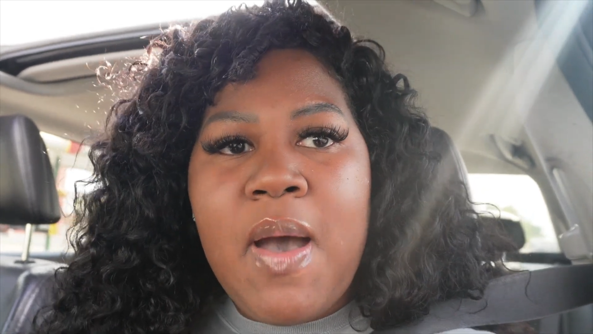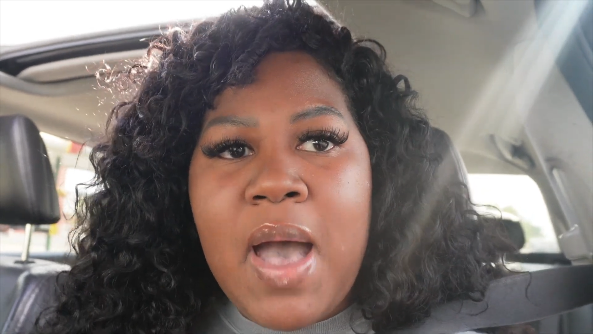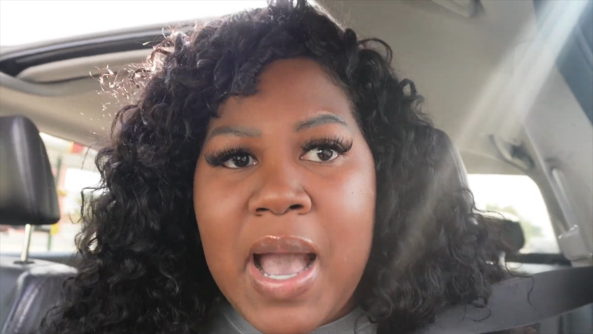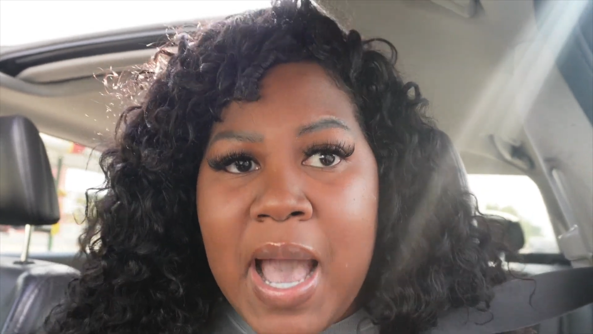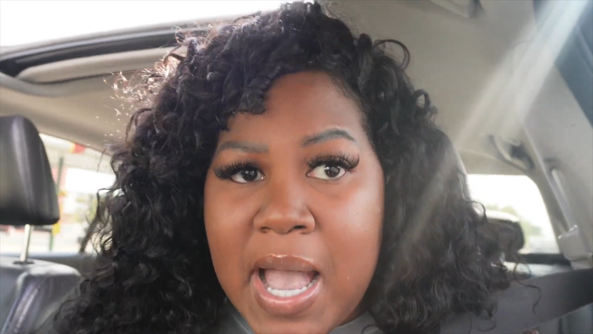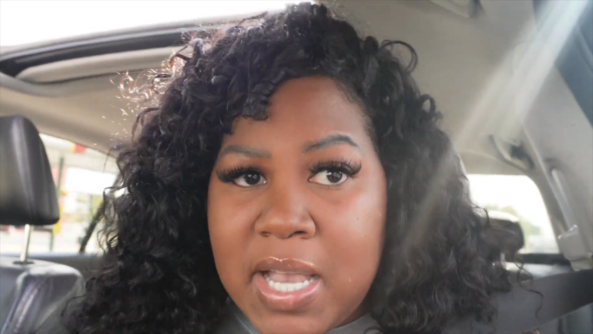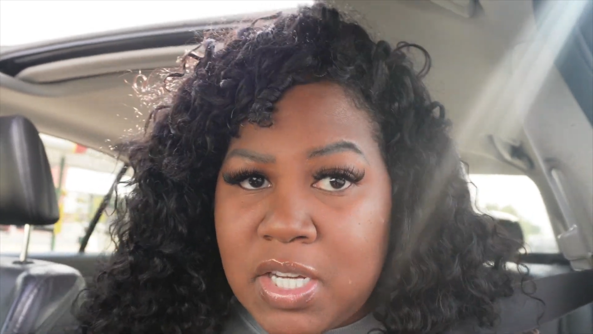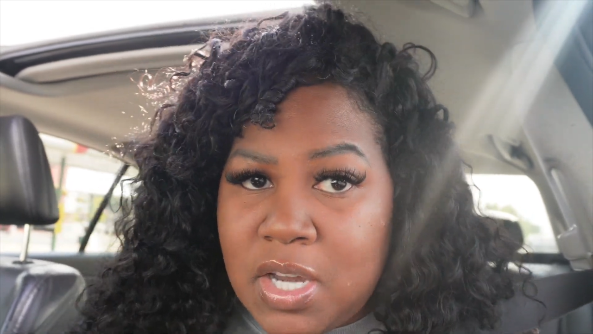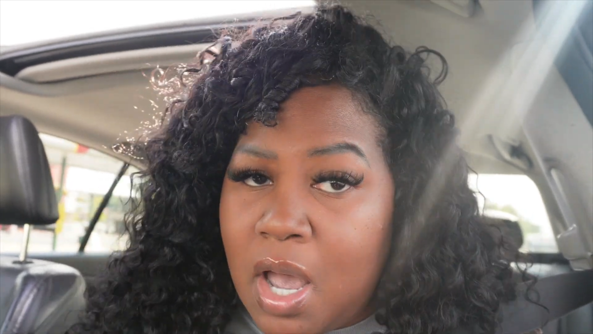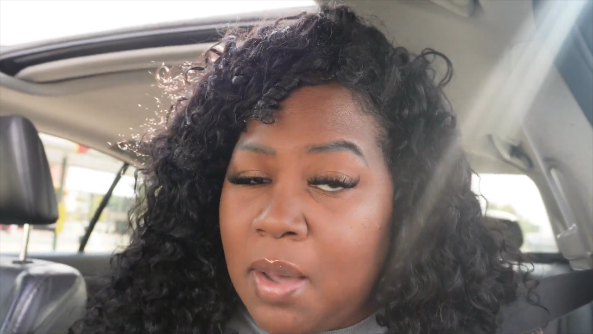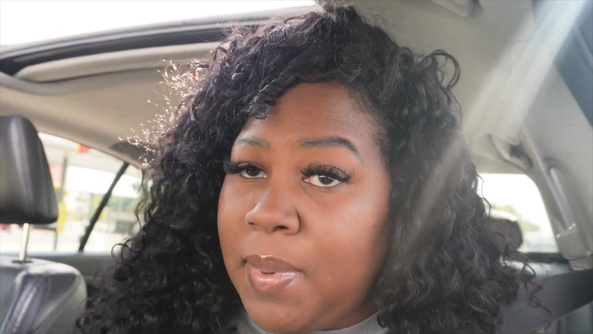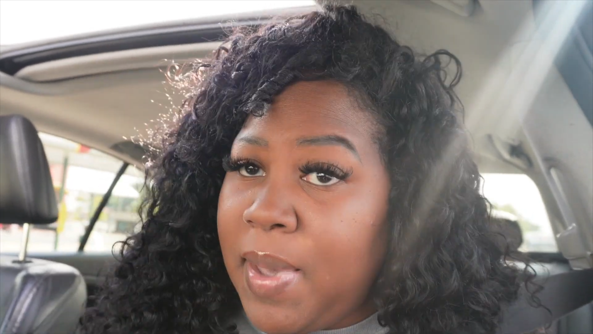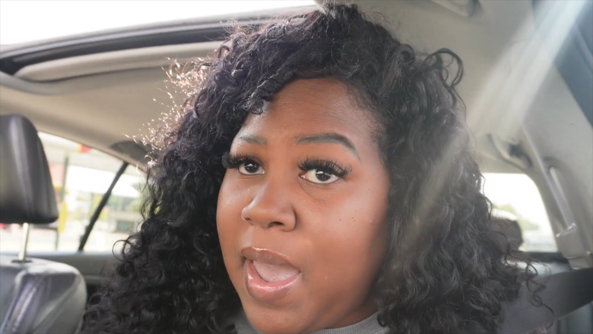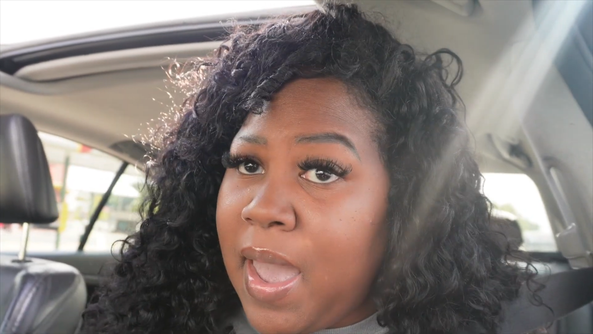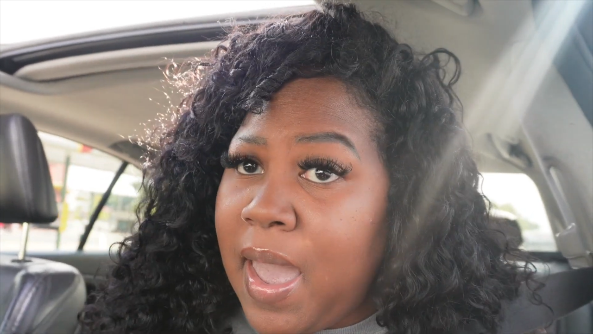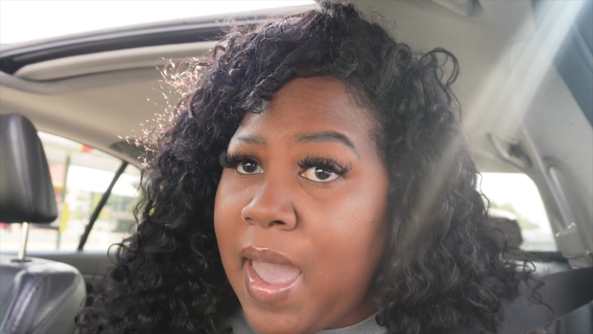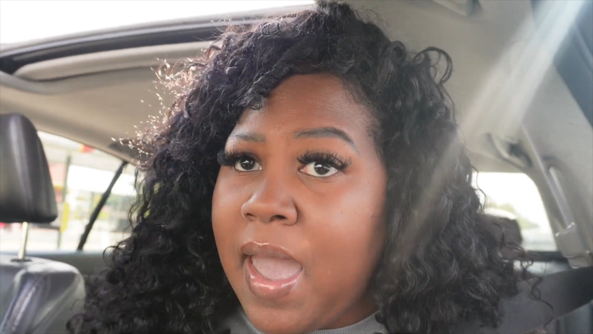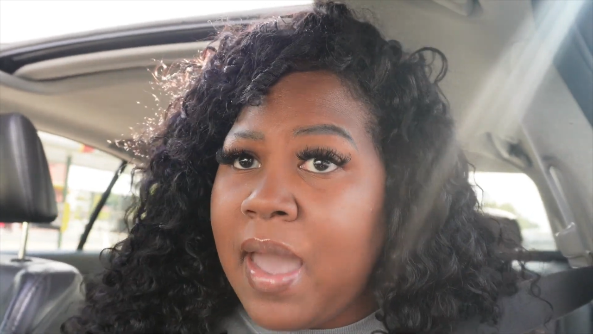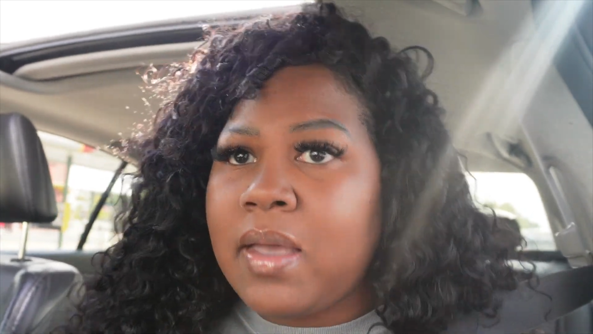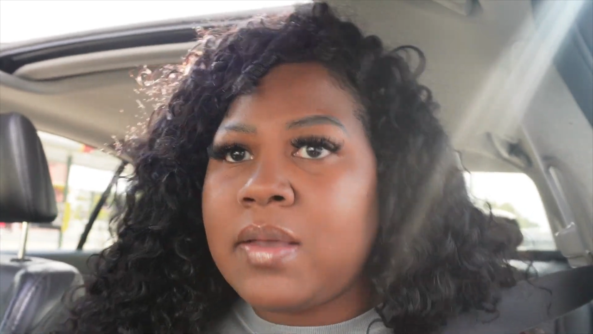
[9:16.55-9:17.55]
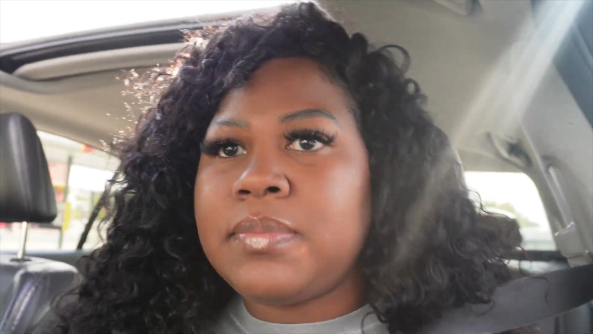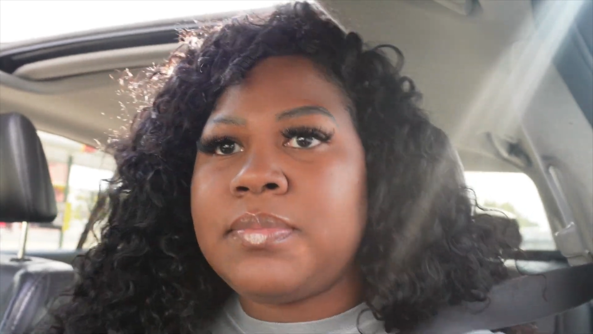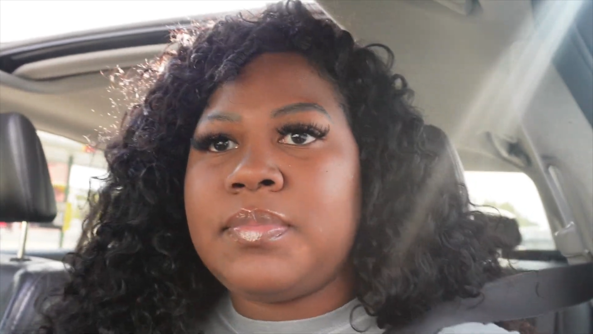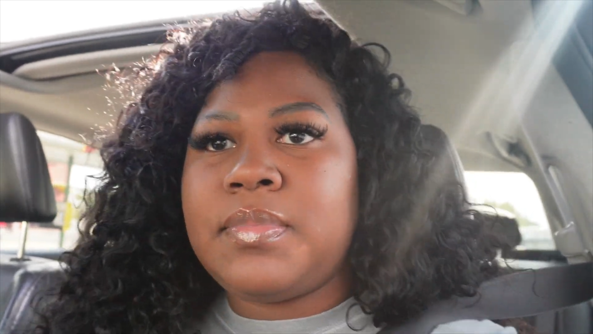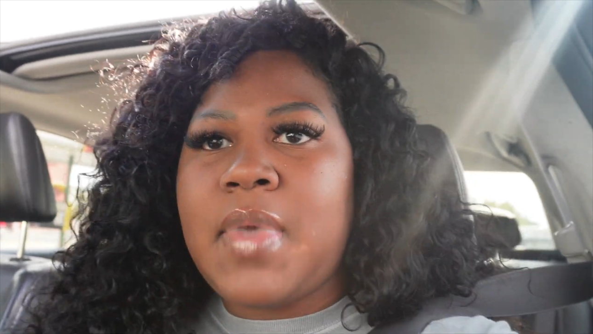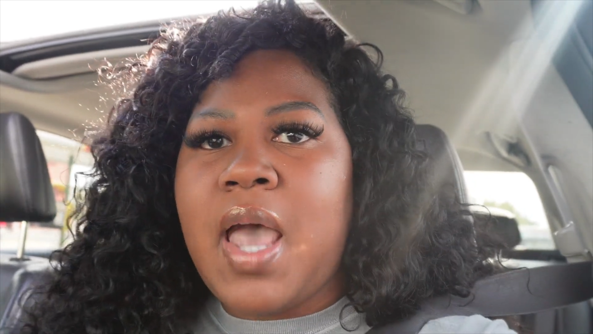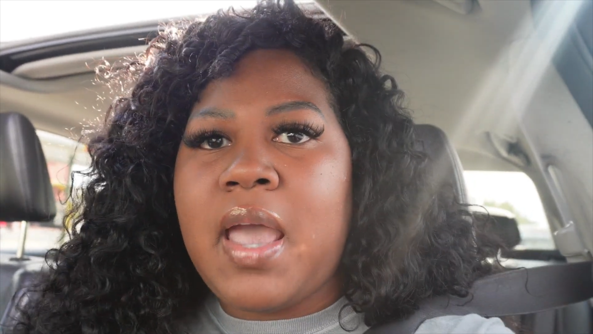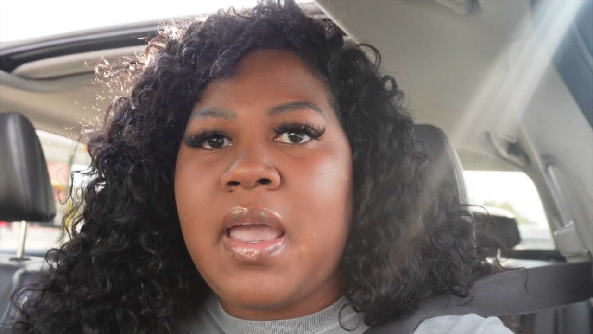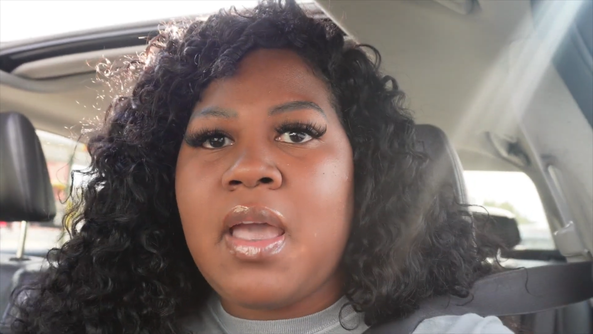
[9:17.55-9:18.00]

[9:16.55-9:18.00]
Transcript: I got y'all back. How